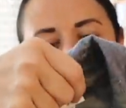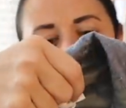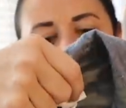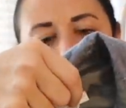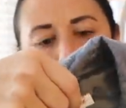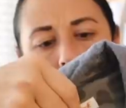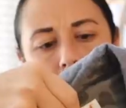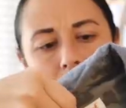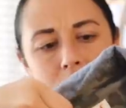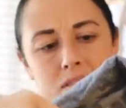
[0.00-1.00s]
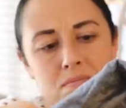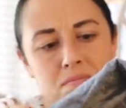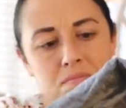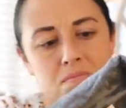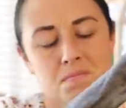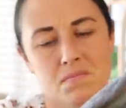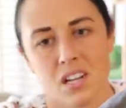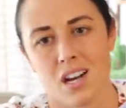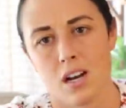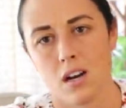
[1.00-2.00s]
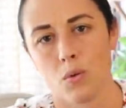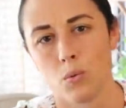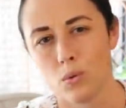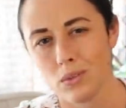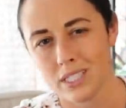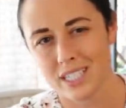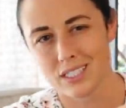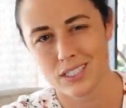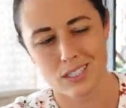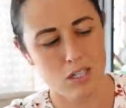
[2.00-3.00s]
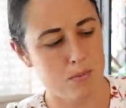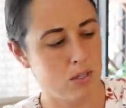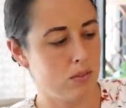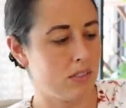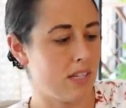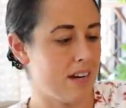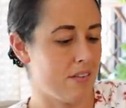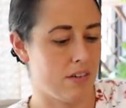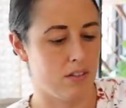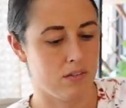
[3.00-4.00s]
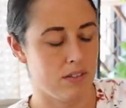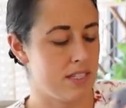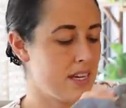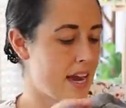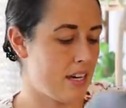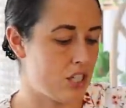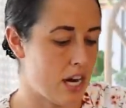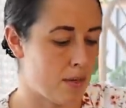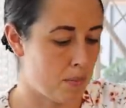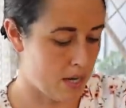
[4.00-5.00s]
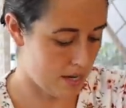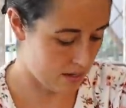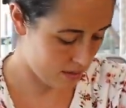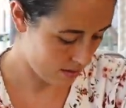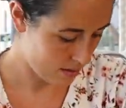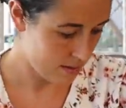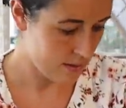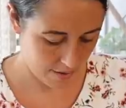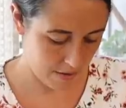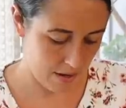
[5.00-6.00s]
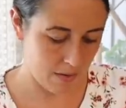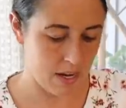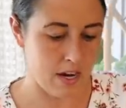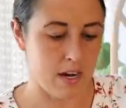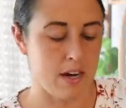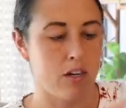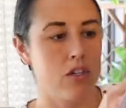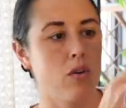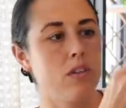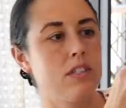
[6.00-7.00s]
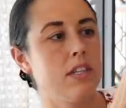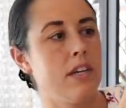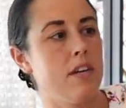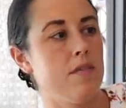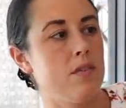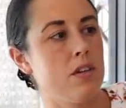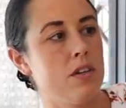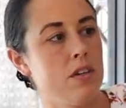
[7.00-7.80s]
but it's more like a wool texture almost. I don't know. It's Cat and Jack brand. I found a short sleeved